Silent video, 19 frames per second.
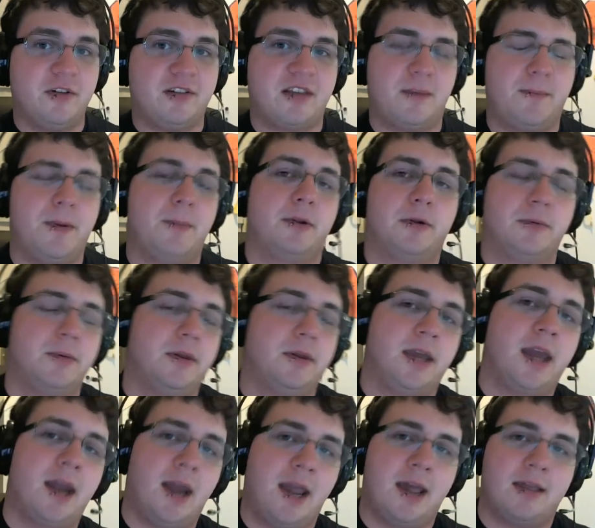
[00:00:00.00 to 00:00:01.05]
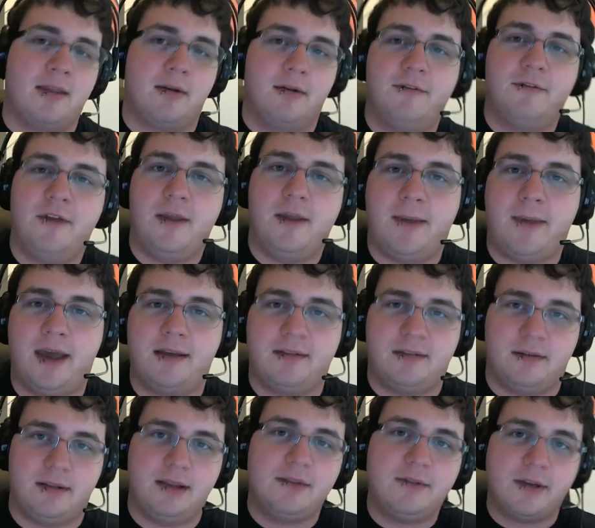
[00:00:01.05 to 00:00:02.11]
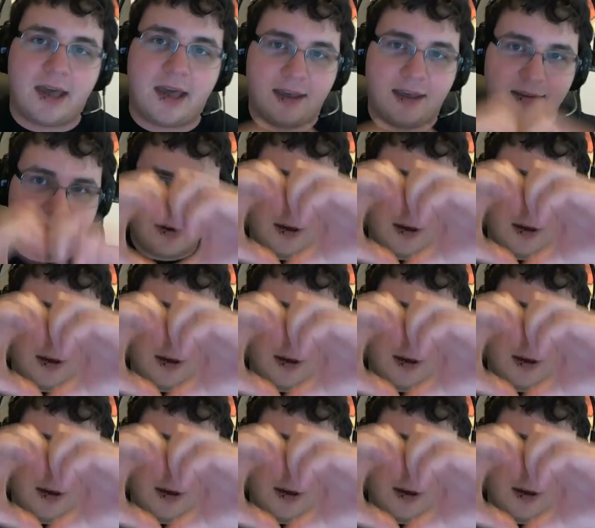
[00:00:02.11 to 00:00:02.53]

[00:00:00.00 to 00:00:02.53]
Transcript: that people are really getting out their feedback, so I love you guys.